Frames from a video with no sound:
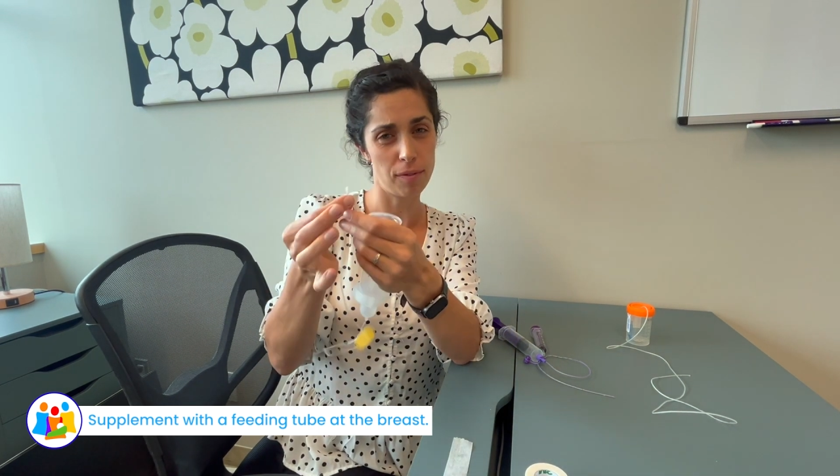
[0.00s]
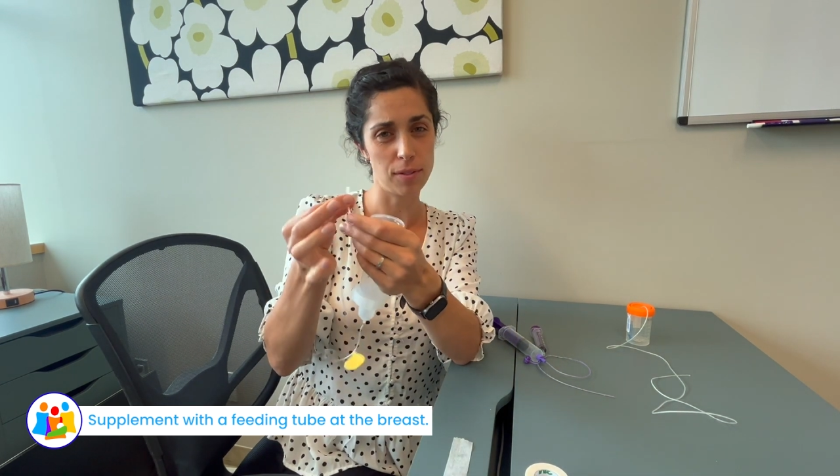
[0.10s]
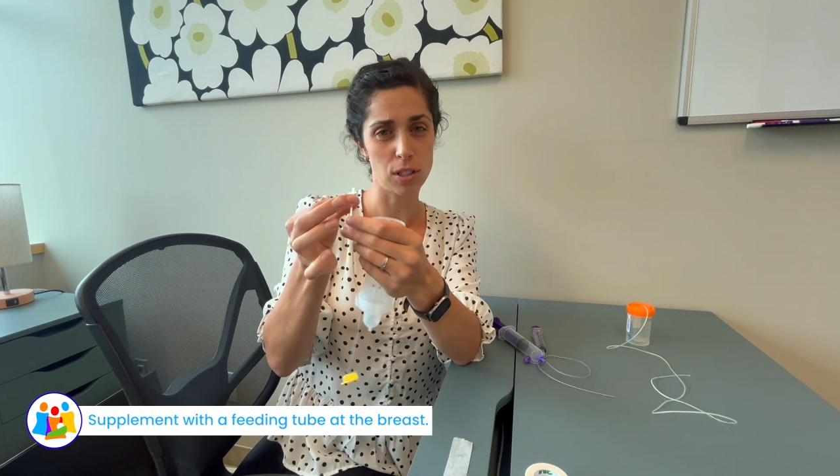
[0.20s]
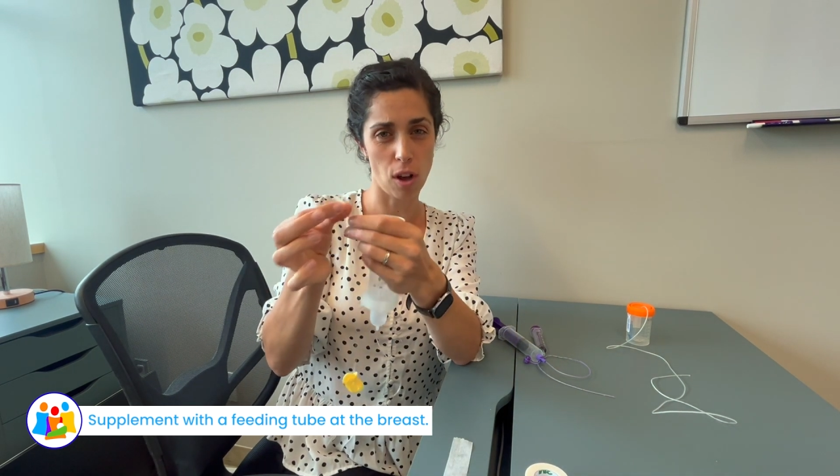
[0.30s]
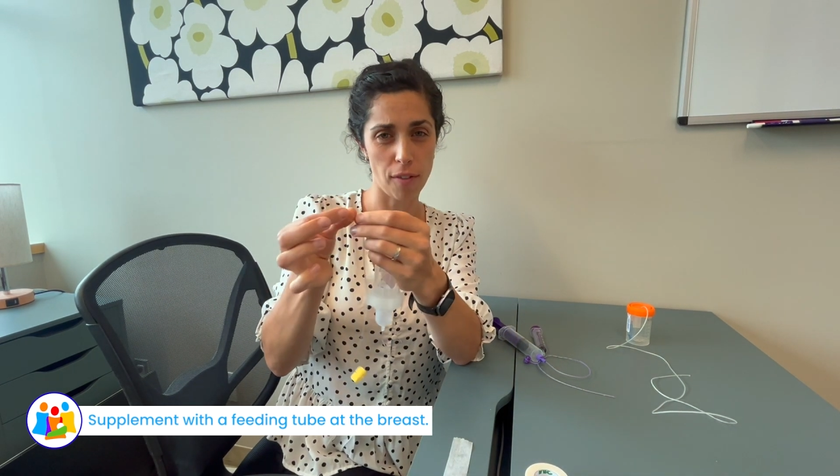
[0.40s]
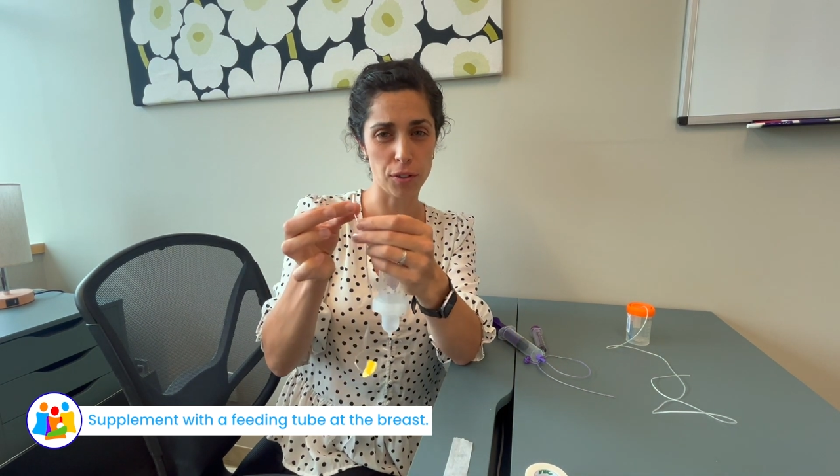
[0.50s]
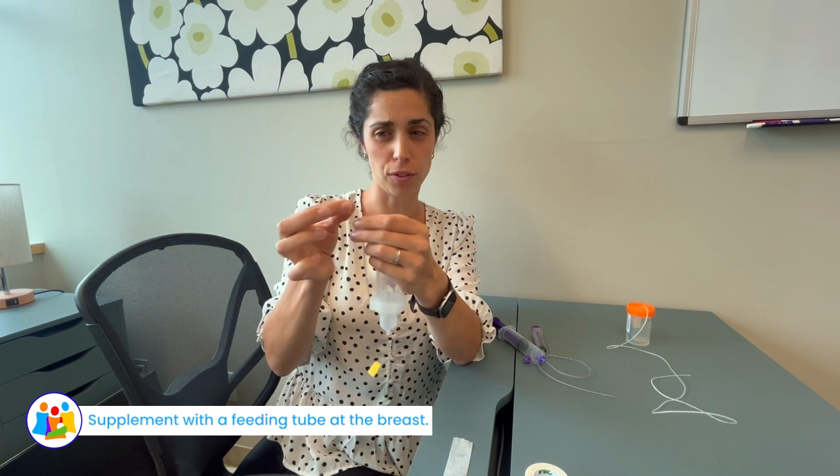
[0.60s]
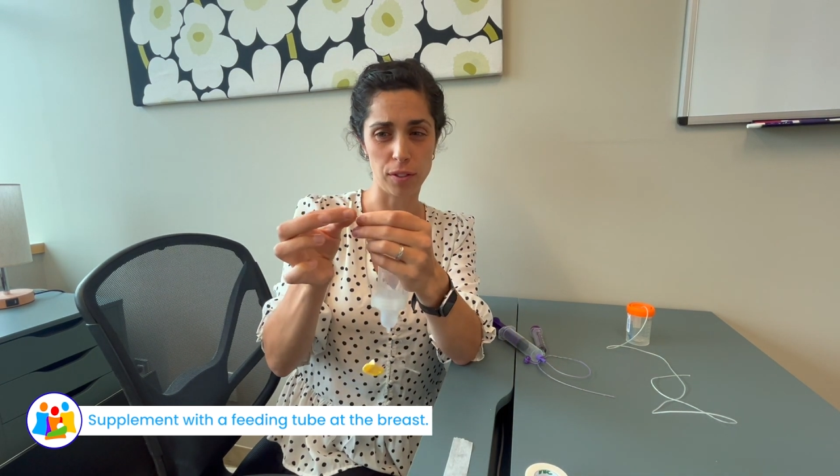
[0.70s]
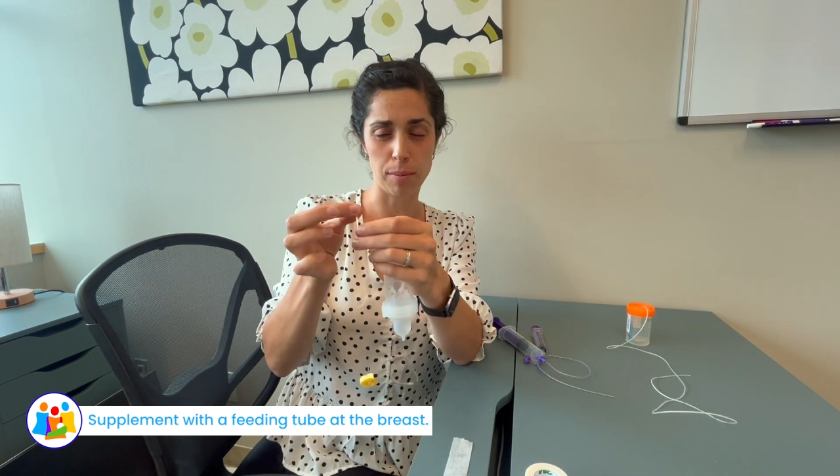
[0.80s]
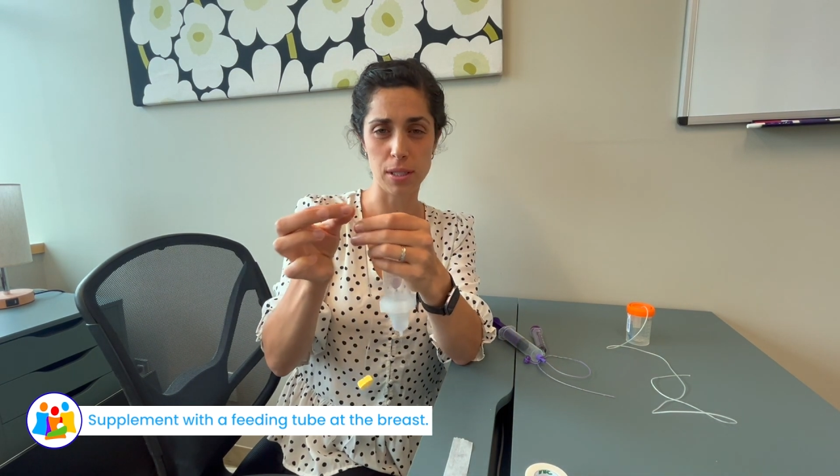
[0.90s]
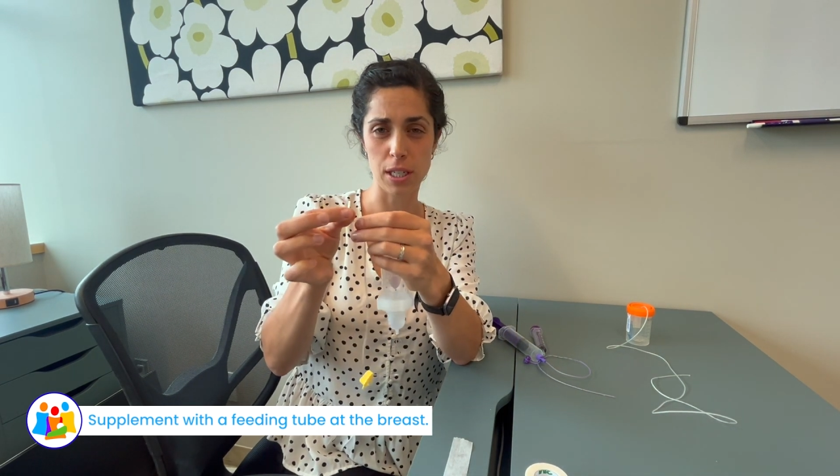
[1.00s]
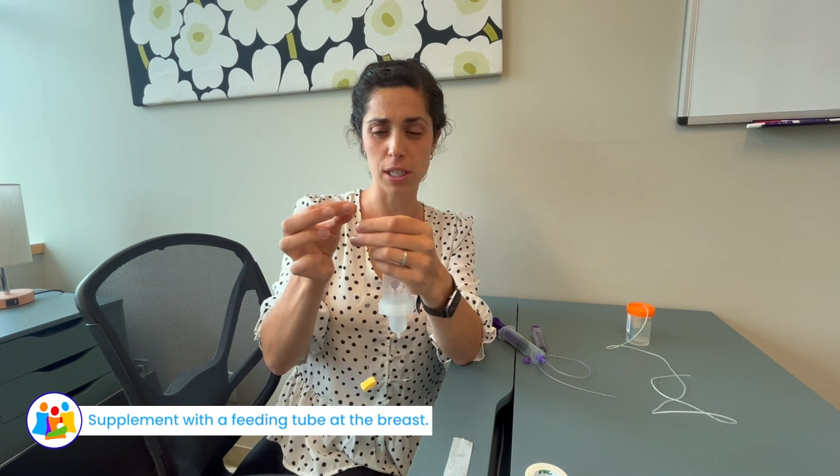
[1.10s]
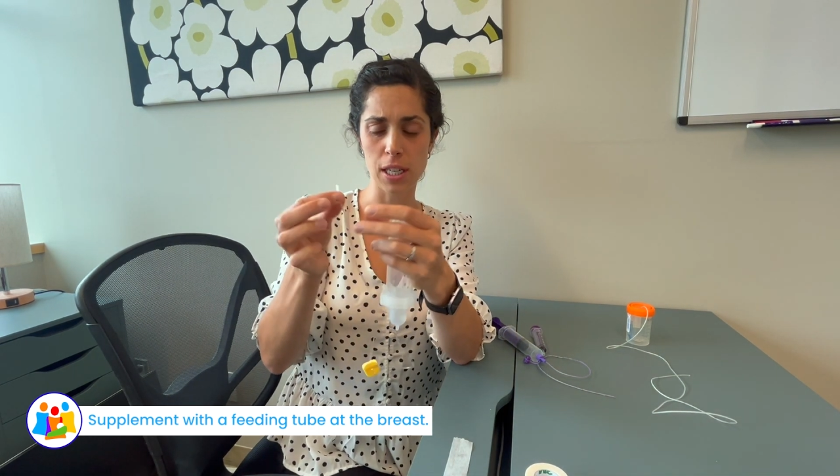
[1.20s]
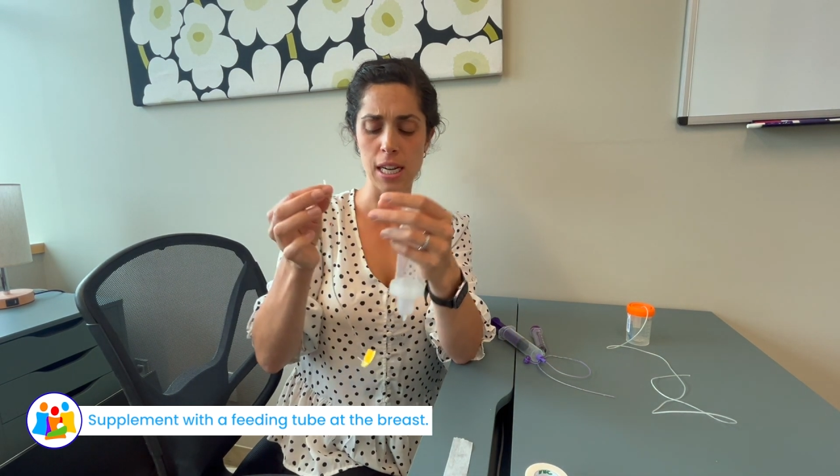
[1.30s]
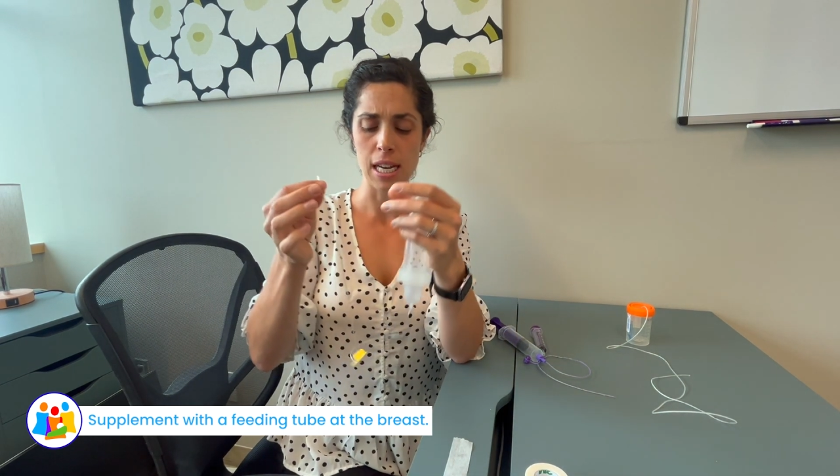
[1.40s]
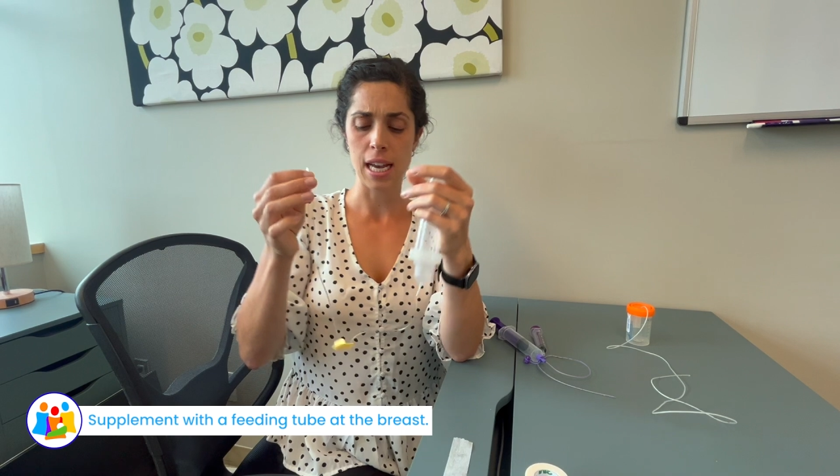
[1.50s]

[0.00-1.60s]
softer, flimsier,